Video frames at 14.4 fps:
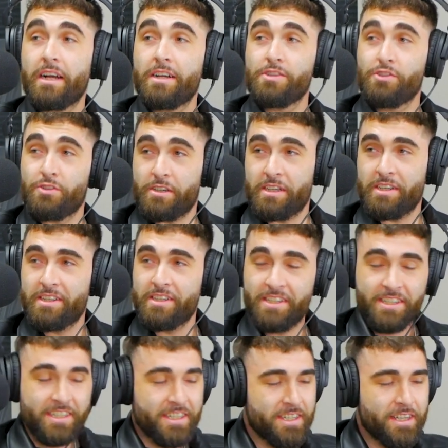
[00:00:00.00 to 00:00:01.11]
country.
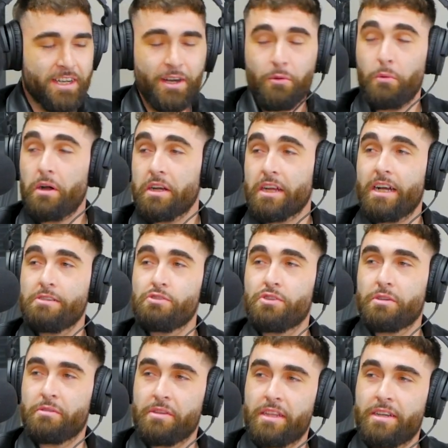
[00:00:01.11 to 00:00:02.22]
a one
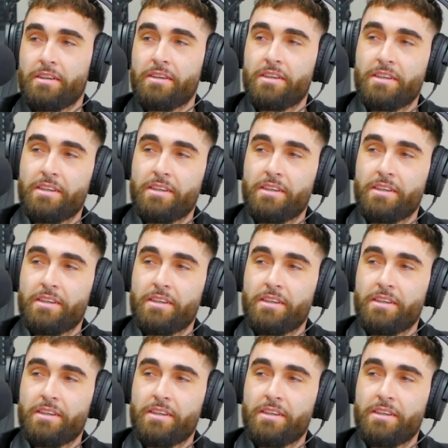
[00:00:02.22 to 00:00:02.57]
country. I've never